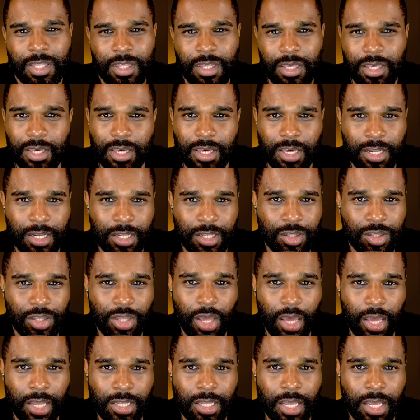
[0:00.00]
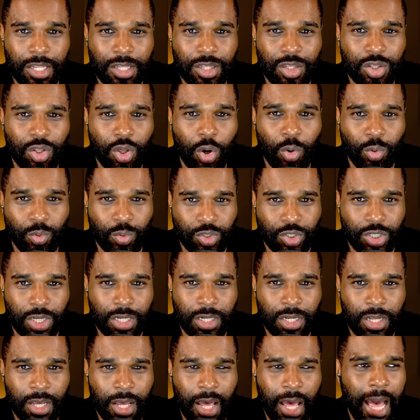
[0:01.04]
that you can indulge in,
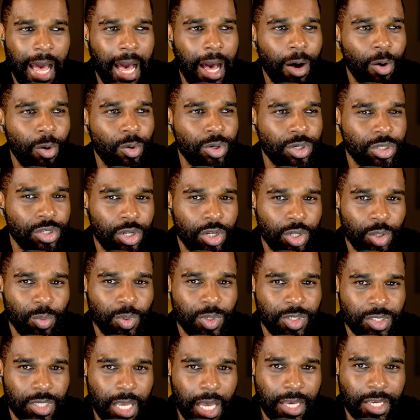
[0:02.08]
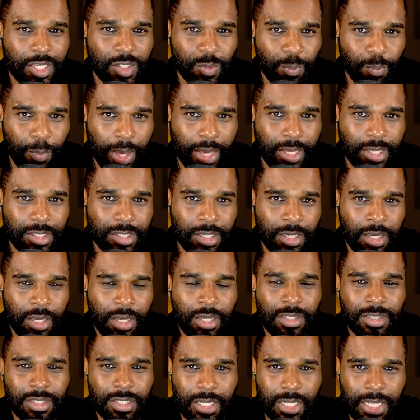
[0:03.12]
how can Lewis expect
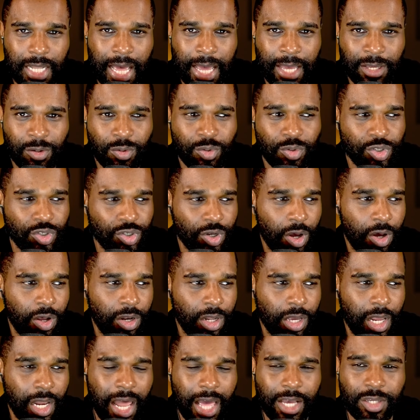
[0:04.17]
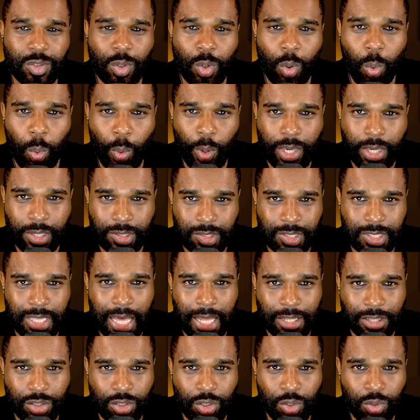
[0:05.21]
to nail Charles Leclerc as quick as
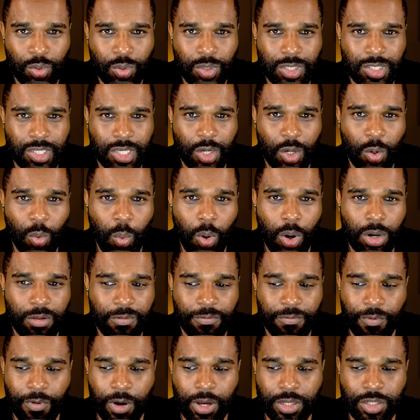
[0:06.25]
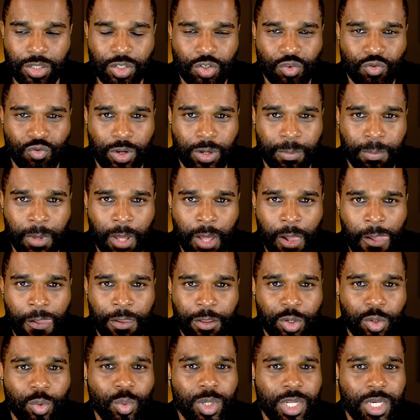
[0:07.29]
that dude is in qualifying trim?
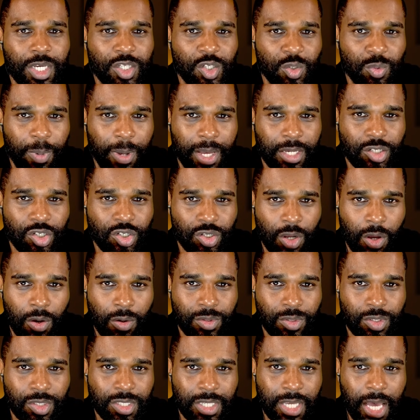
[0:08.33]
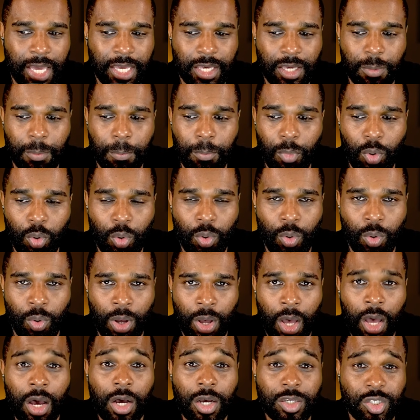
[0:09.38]
You would expect Charles to take more
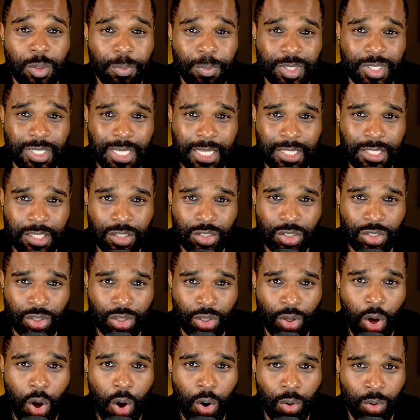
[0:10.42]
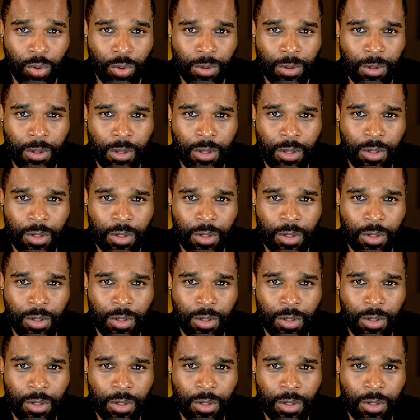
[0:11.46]
as a percentage of the whole.